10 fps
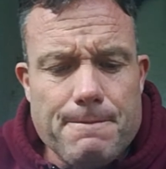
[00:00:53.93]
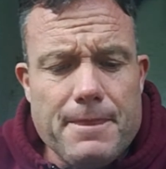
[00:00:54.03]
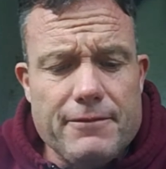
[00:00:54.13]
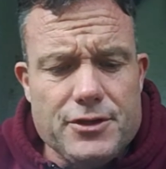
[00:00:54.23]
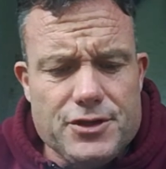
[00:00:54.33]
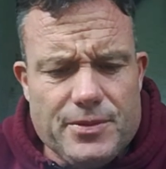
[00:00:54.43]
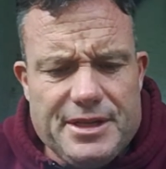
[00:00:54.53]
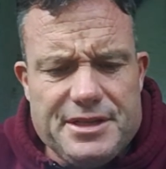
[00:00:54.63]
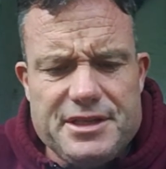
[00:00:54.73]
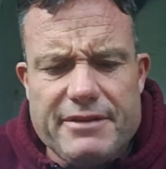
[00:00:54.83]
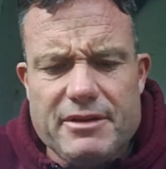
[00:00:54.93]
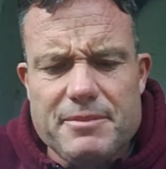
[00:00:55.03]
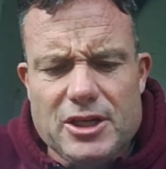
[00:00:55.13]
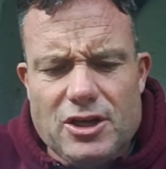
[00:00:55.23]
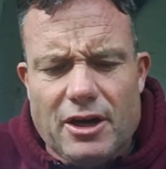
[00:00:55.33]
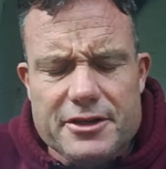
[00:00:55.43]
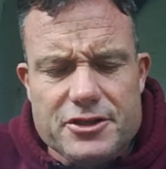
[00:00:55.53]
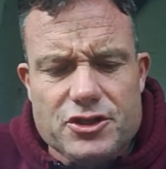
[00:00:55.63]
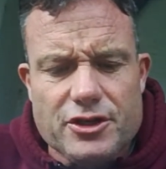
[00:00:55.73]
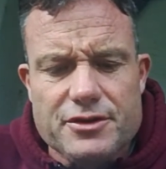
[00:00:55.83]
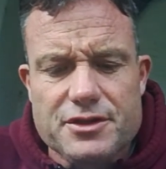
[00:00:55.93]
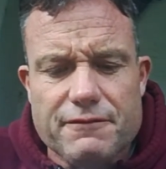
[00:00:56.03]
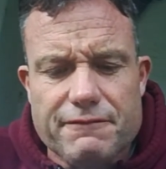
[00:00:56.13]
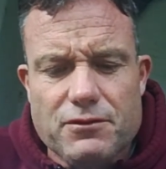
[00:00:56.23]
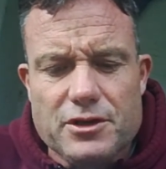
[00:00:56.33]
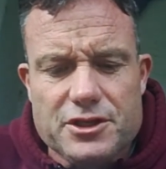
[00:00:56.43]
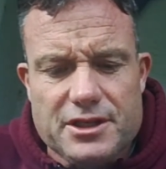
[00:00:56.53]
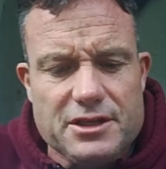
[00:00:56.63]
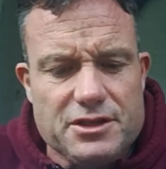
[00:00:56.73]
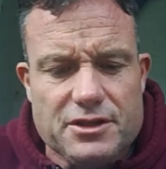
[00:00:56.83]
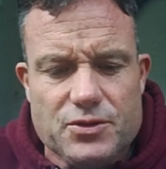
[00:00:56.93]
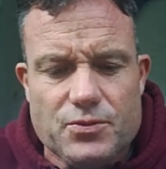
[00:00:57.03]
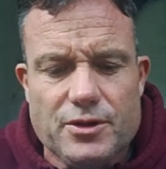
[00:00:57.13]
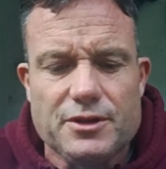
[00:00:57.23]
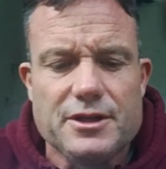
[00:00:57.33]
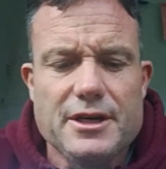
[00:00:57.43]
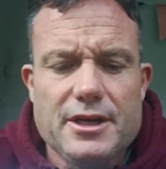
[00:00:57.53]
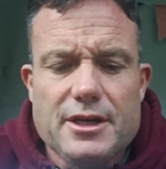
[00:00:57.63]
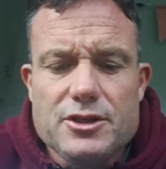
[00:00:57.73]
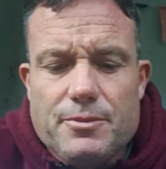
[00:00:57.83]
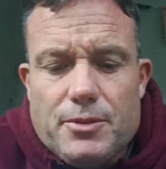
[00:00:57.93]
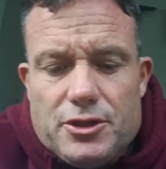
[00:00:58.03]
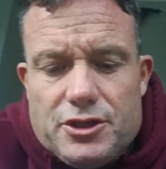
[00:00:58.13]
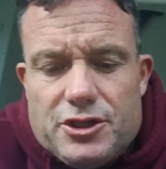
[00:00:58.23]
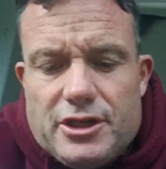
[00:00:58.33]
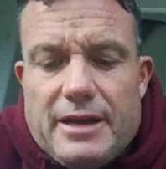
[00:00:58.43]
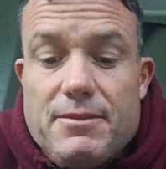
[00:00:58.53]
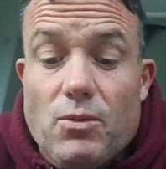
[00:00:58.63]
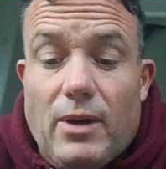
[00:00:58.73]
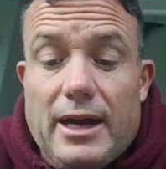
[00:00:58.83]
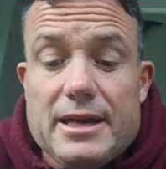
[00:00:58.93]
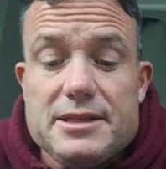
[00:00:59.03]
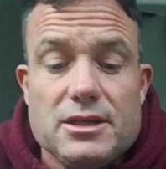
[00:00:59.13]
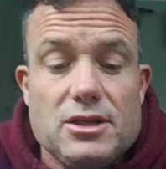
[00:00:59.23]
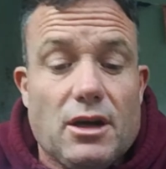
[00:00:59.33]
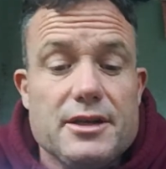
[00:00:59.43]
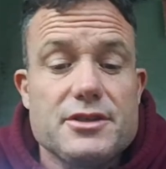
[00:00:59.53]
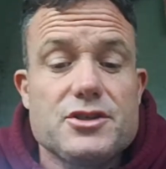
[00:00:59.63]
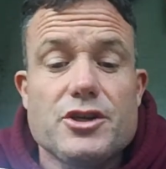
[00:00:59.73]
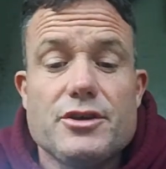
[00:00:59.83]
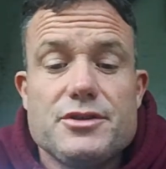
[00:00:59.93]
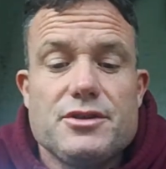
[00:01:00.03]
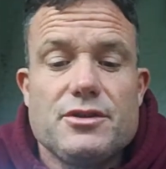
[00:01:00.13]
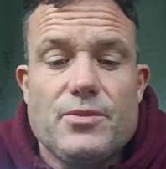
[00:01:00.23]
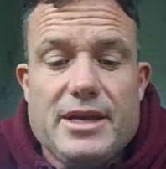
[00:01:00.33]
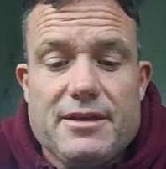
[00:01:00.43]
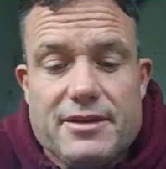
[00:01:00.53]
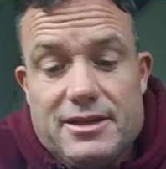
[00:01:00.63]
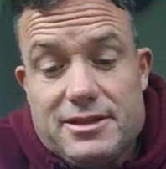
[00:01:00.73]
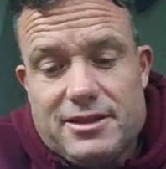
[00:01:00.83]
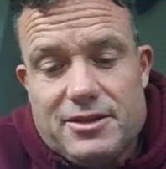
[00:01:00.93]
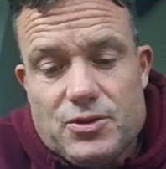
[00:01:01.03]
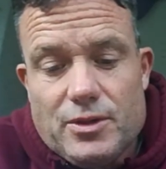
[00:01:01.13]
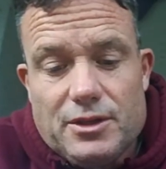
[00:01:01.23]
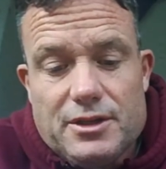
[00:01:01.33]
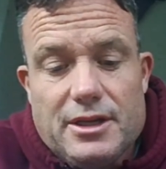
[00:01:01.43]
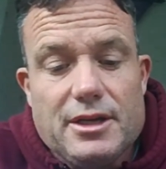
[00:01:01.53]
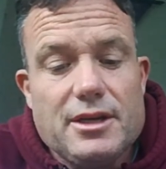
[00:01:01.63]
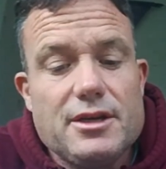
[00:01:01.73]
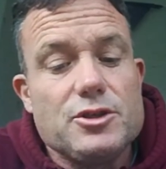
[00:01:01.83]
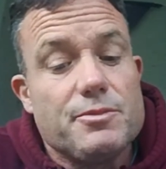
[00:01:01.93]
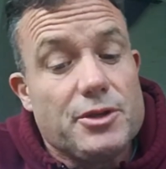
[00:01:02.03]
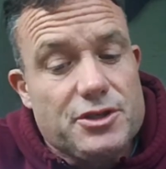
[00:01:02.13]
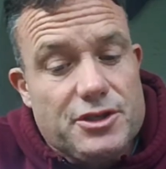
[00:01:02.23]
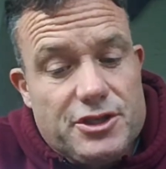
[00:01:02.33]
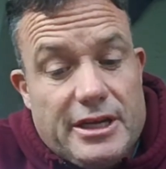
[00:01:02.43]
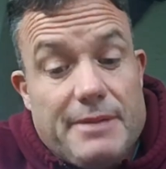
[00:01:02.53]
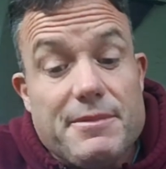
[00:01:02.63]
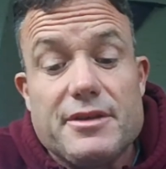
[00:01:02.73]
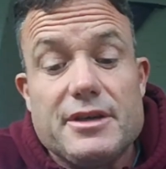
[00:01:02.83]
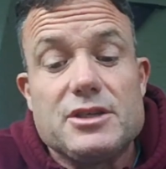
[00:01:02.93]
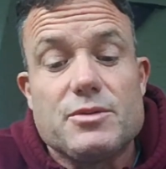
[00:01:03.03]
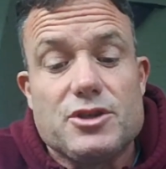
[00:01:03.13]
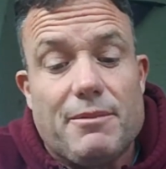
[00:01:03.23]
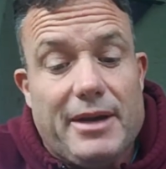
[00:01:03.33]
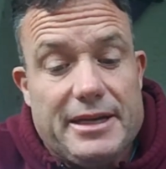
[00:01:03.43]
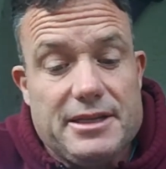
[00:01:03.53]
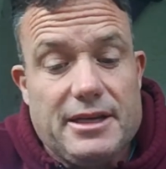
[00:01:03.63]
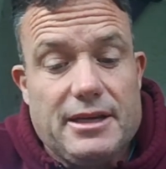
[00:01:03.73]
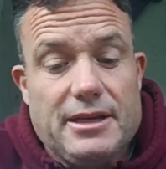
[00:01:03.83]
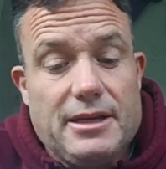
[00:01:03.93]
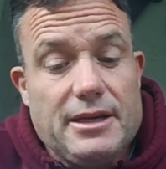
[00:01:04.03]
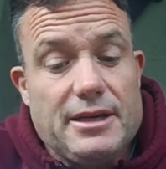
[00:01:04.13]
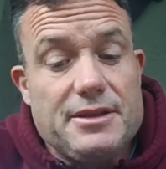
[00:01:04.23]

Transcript: Verse 27, "But God has chosen the foolish things of this world to put to shame the wise, and God has chosen the weak things of this world to put to shame the things which are mighty, and the